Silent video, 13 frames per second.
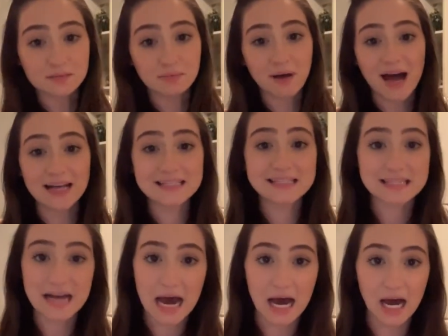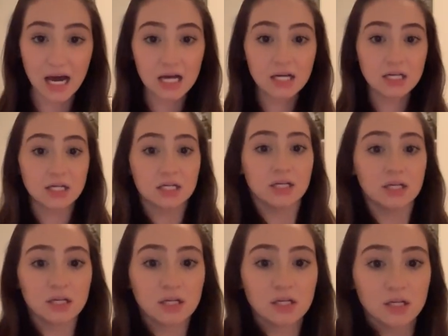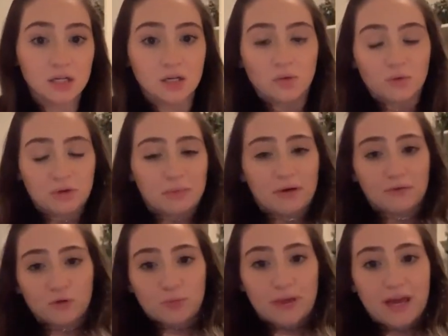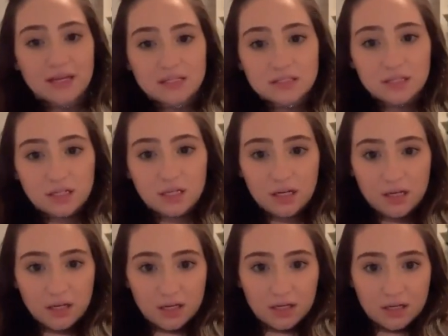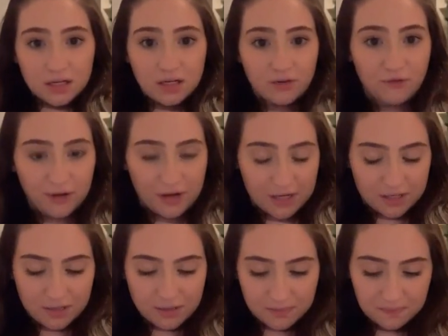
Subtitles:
pasta with my roommate and her friend.